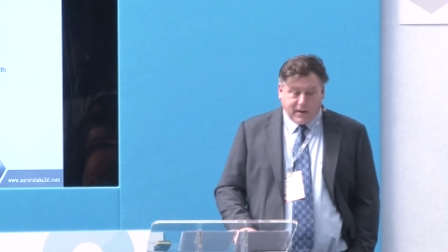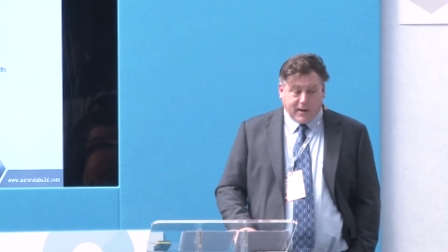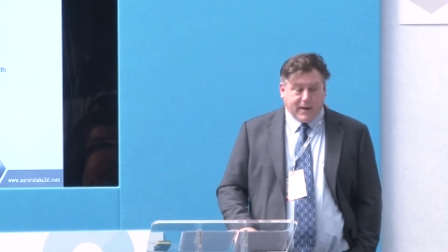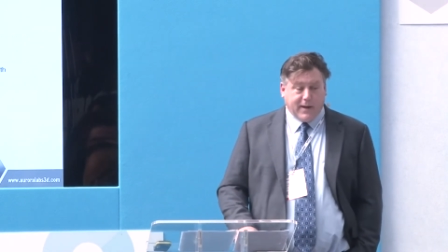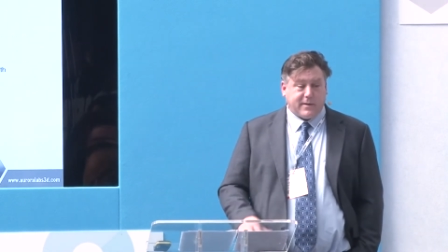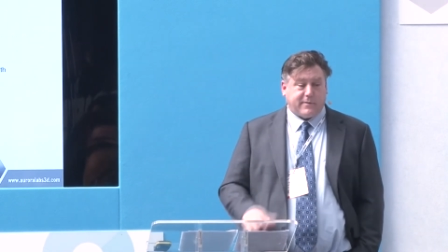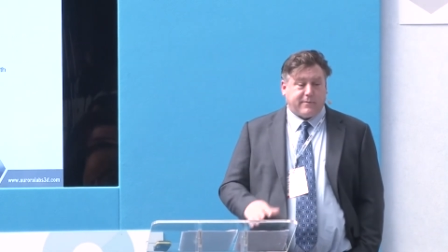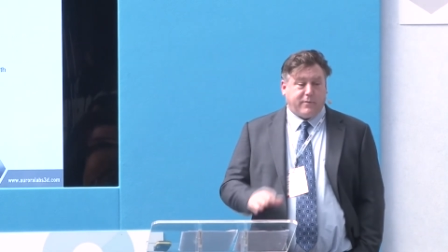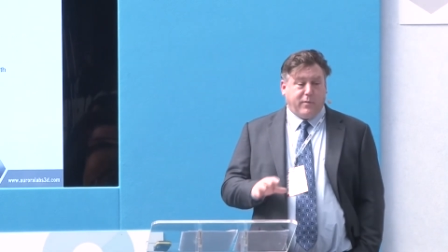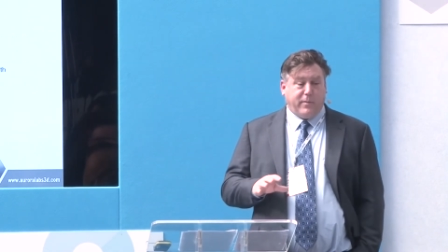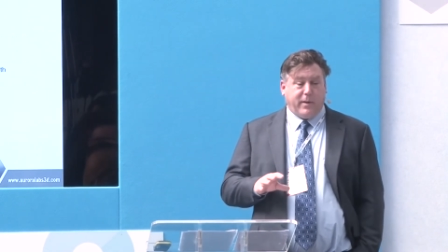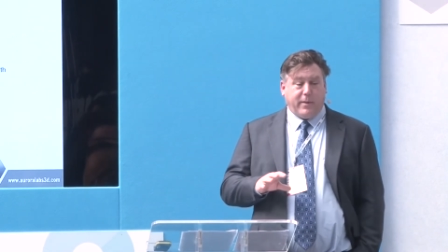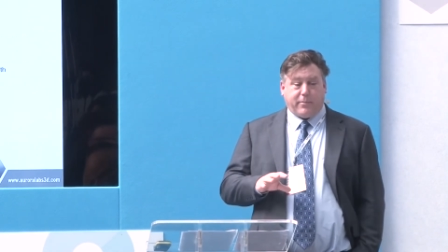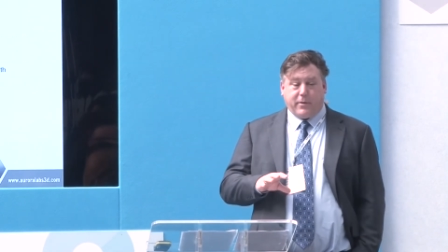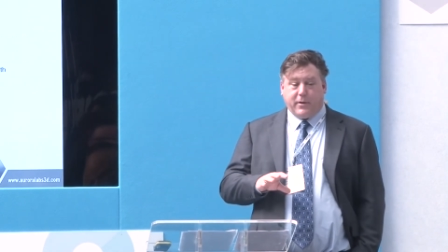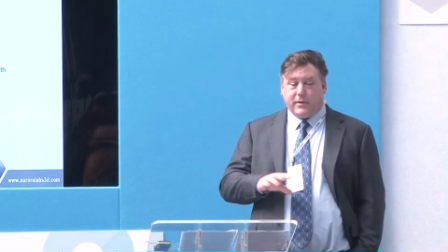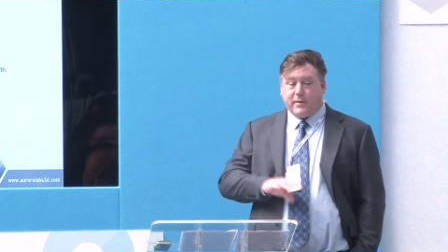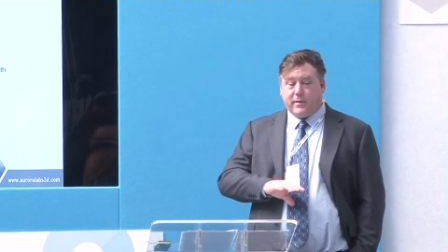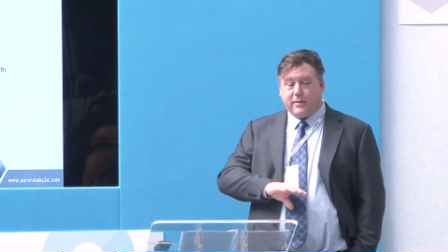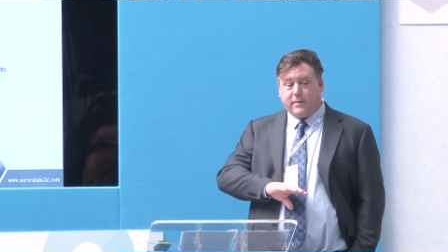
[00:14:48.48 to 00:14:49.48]
a large format
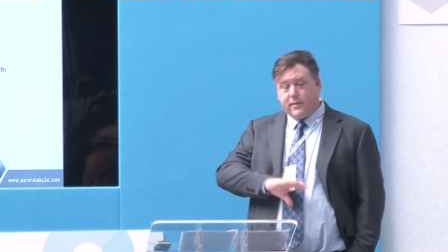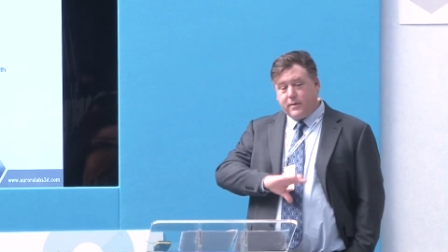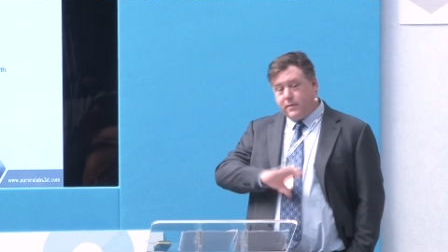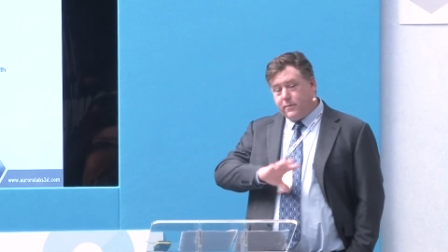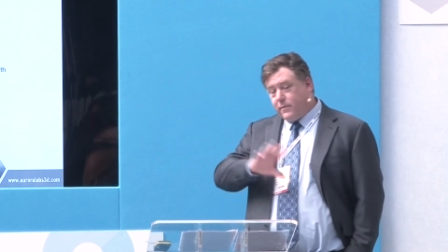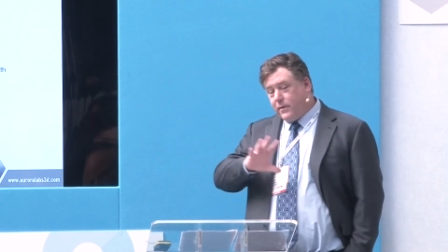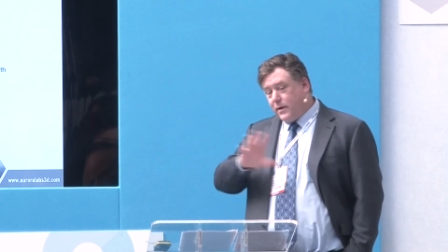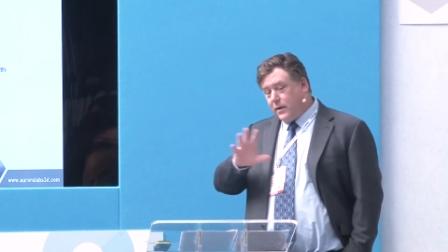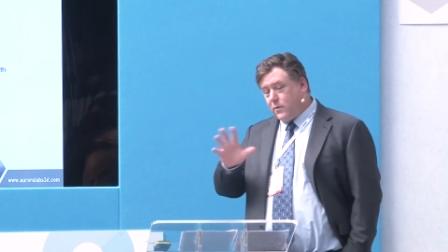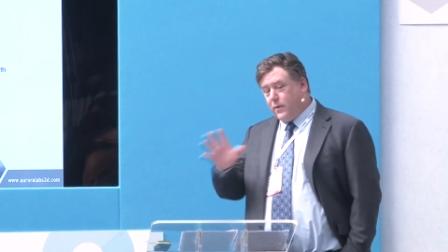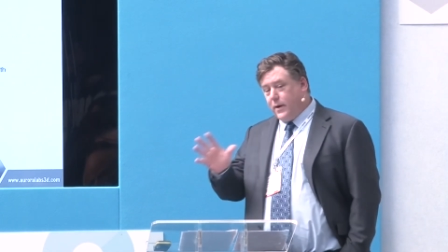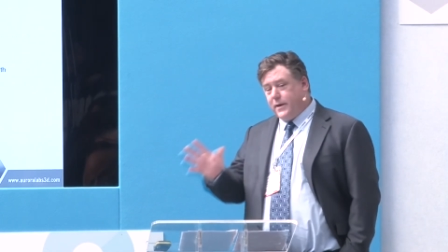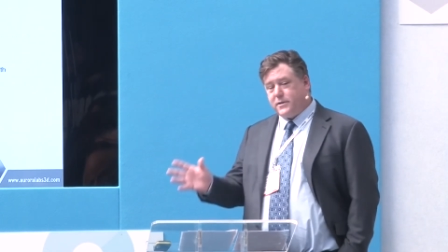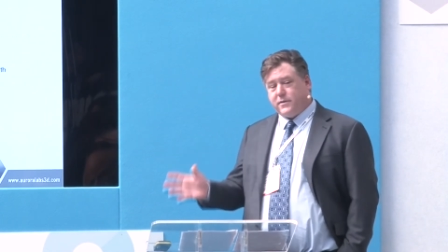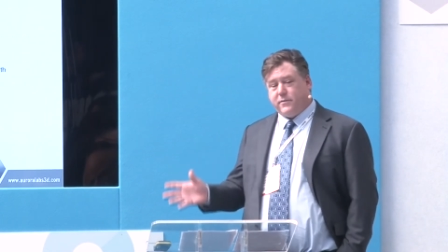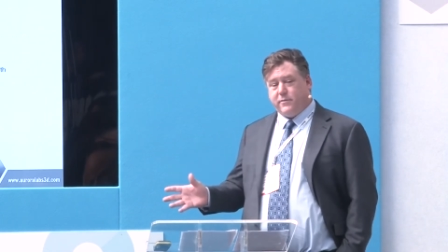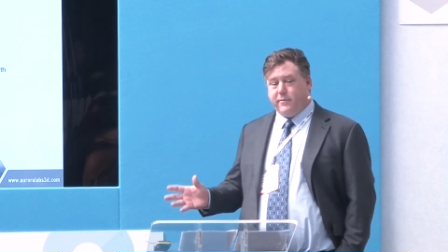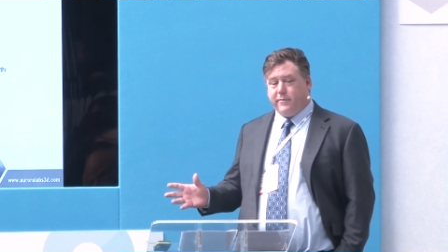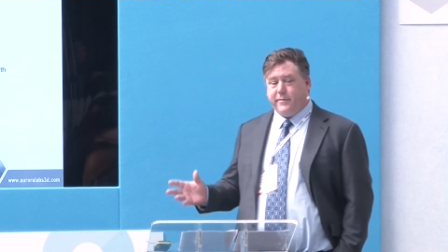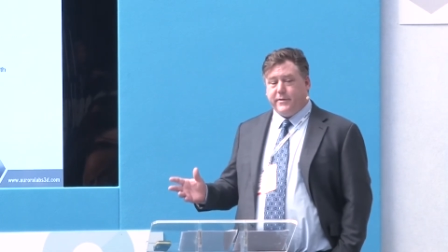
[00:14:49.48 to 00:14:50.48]
printer, the
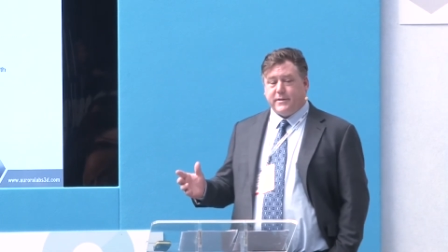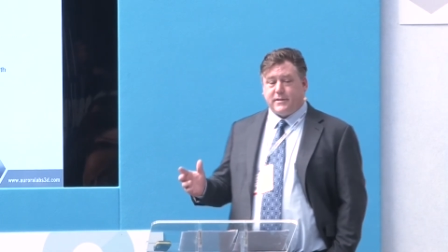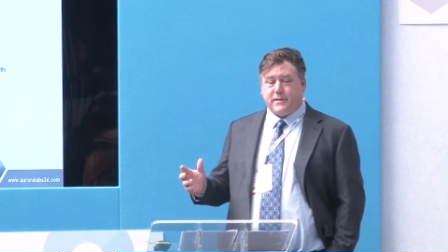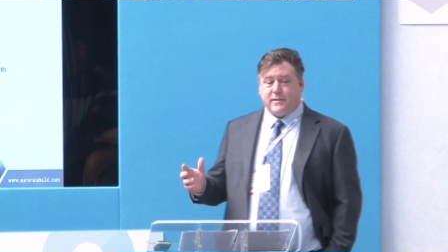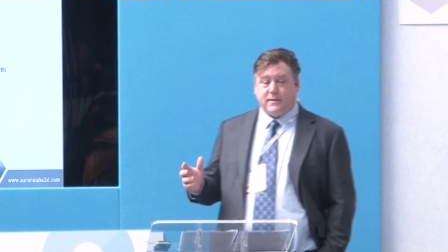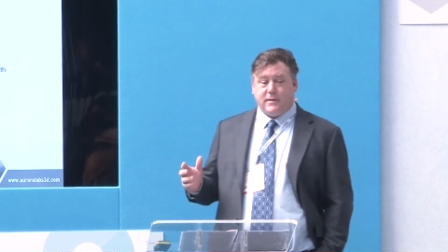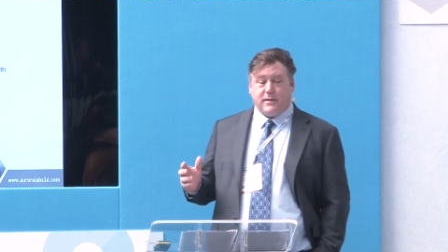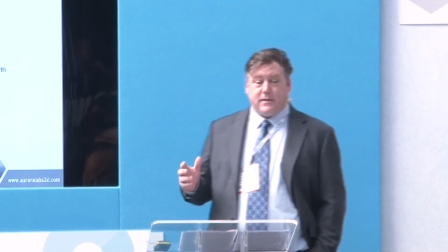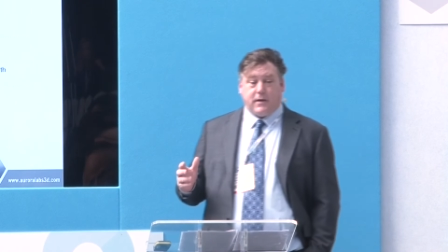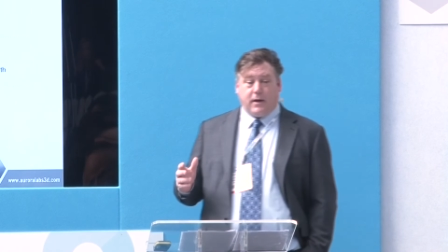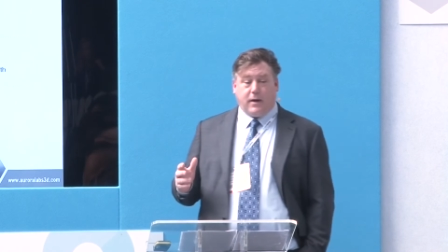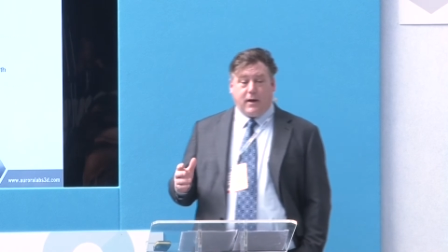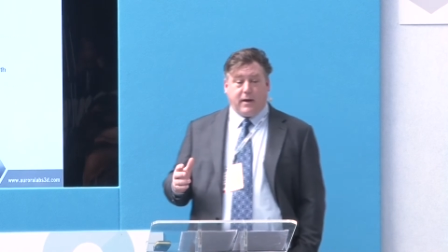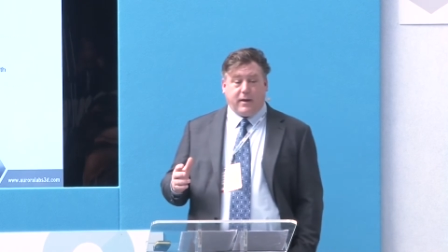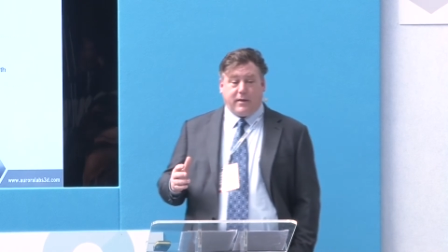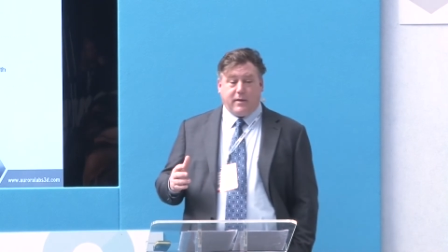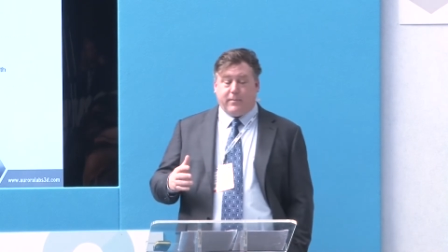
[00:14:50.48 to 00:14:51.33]
equation reverses entirely.